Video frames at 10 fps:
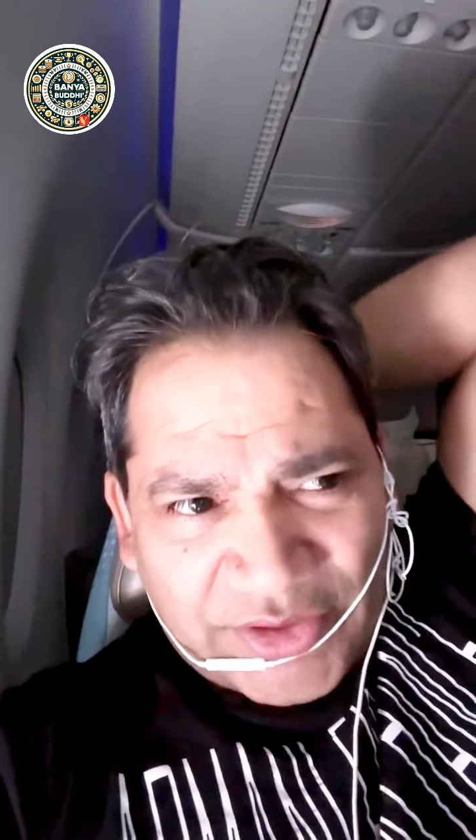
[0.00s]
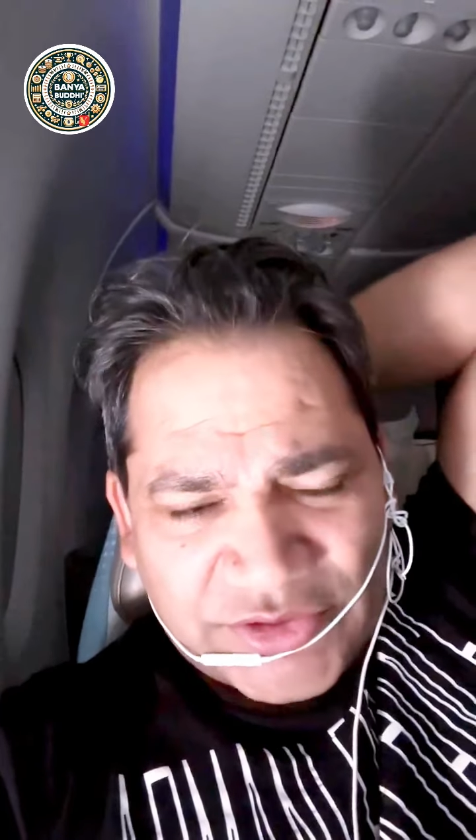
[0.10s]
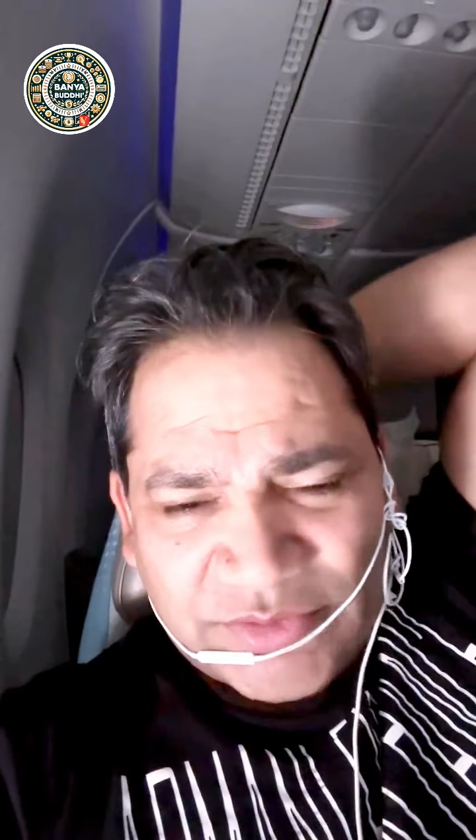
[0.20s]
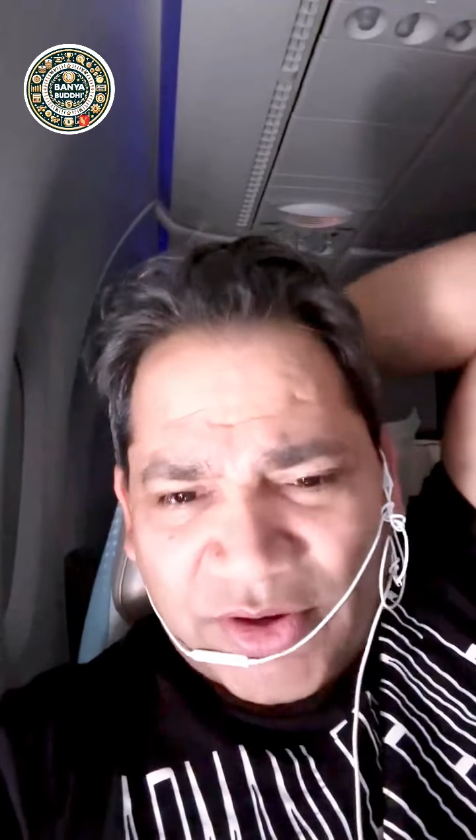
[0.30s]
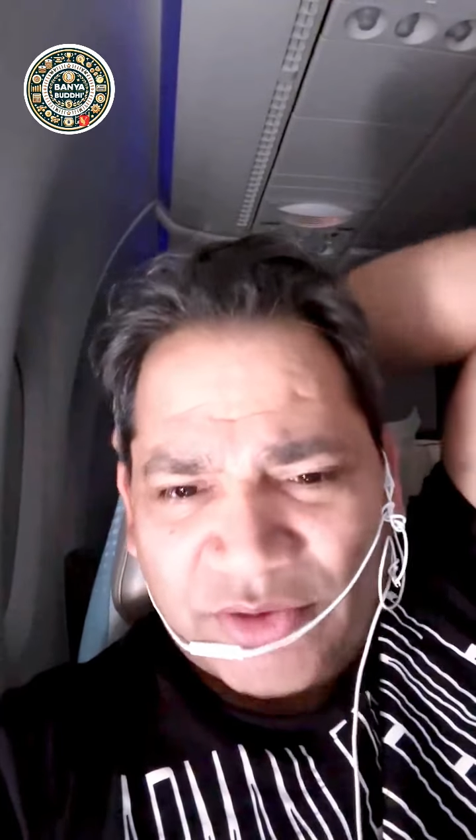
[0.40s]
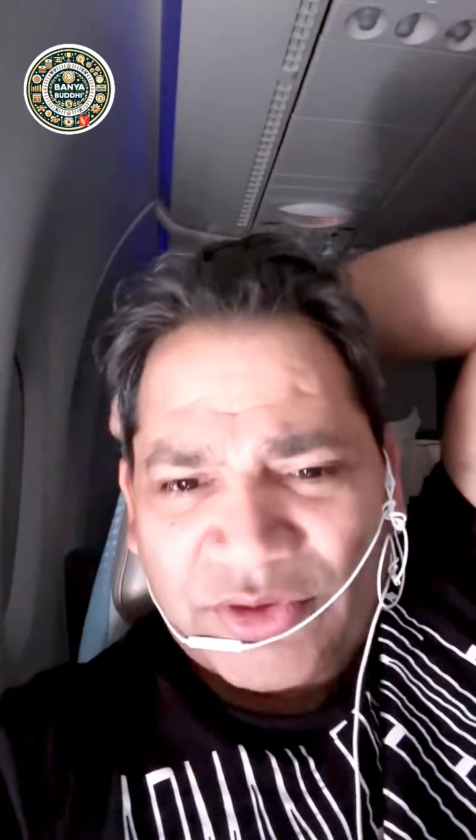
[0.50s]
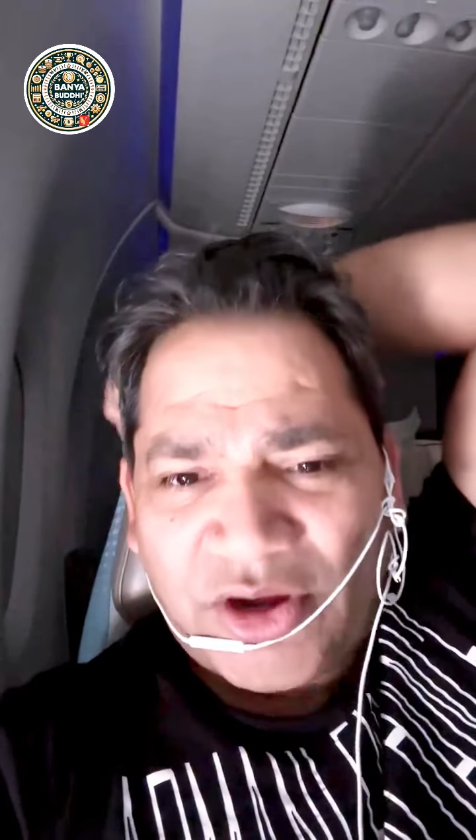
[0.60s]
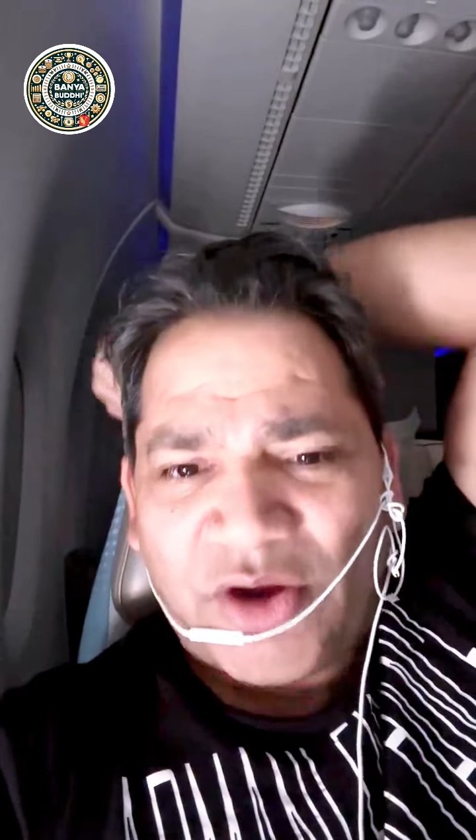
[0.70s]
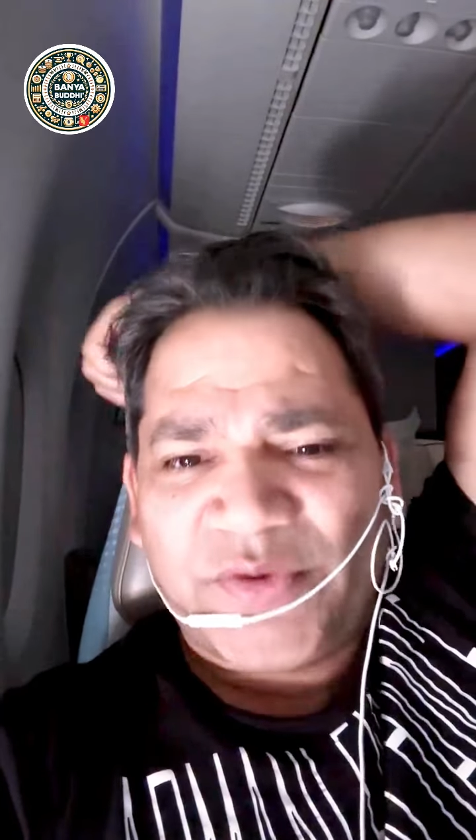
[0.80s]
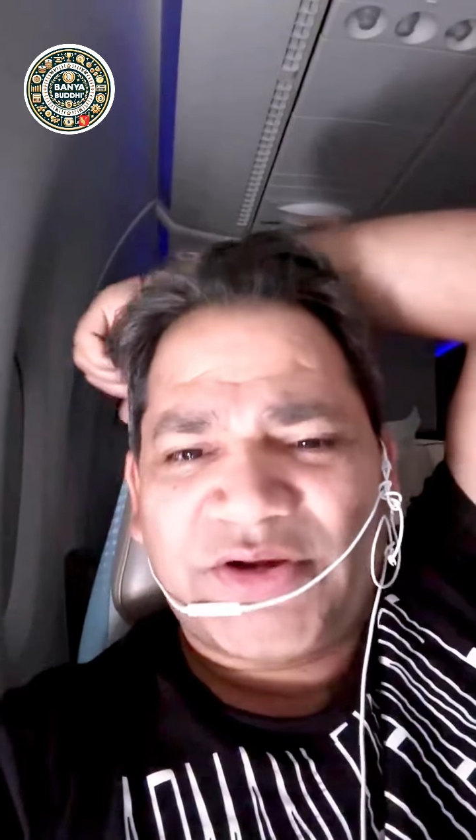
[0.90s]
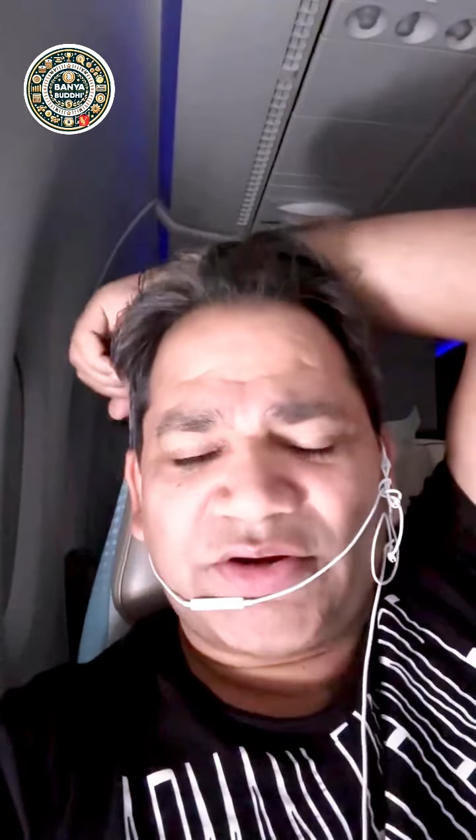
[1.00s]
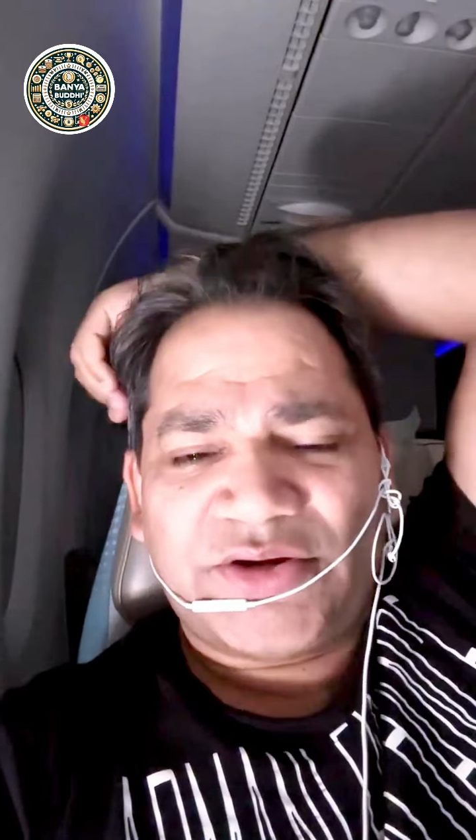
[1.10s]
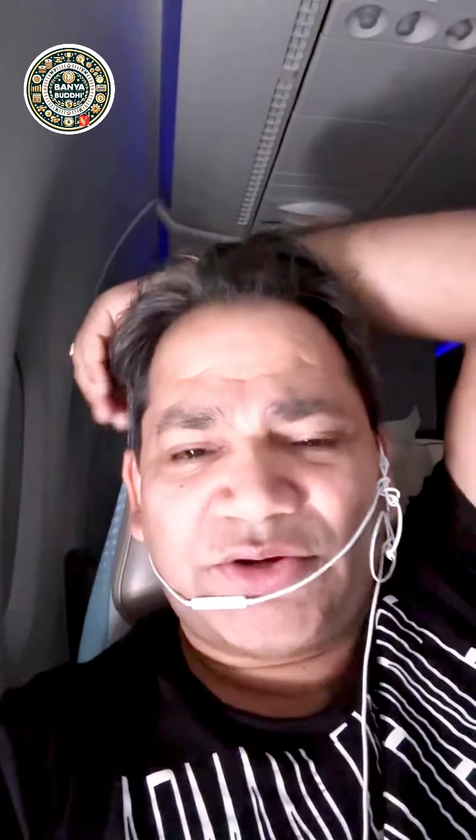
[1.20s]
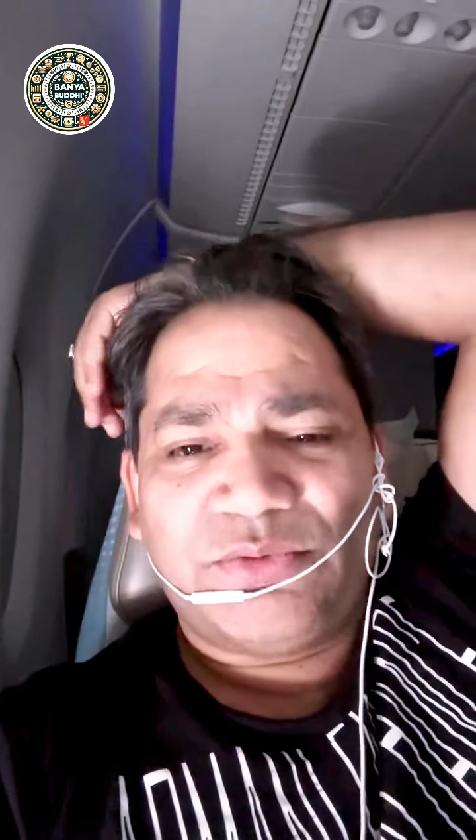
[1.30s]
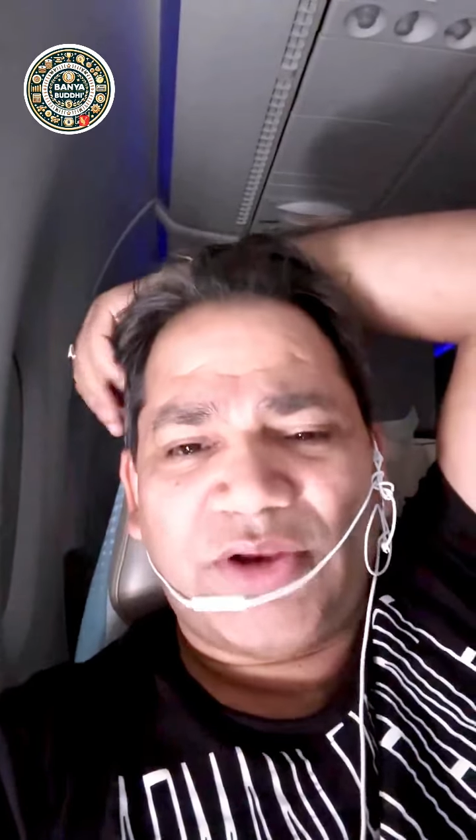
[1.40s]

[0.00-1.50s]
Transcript: It's about how he turned 2